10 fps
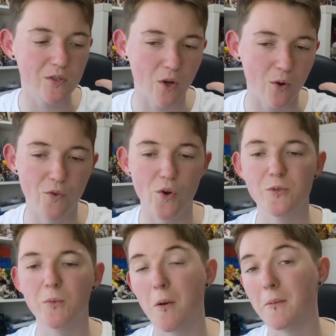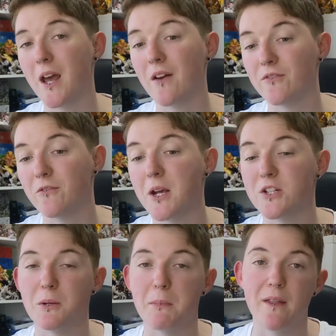So of course we'll probably have
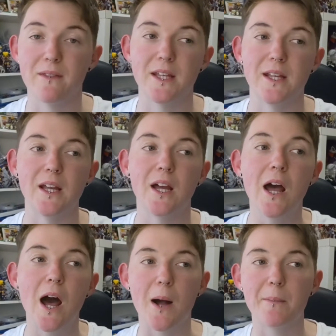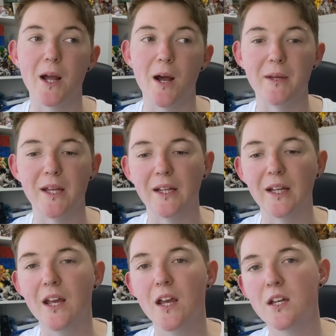information about the upcoming